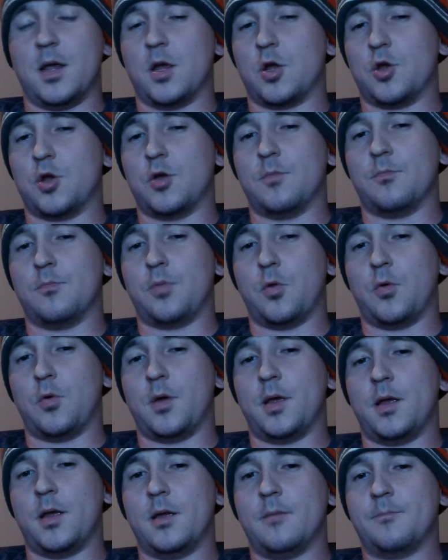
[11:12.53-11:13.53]
a good
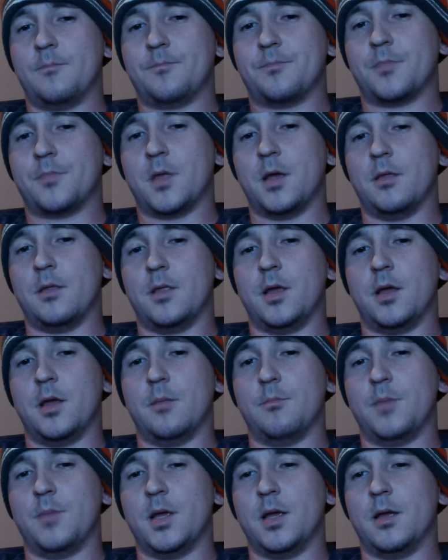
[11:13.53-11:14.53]
employee and then
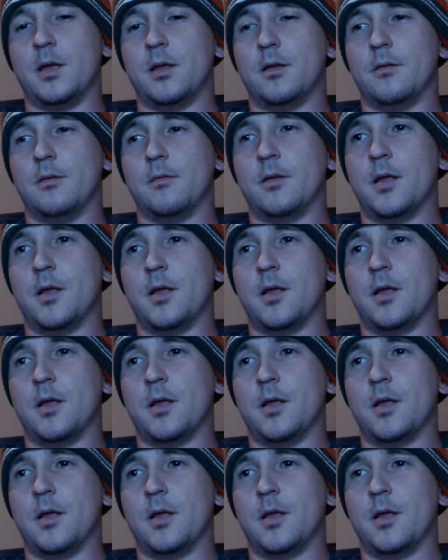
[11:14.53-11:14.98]
being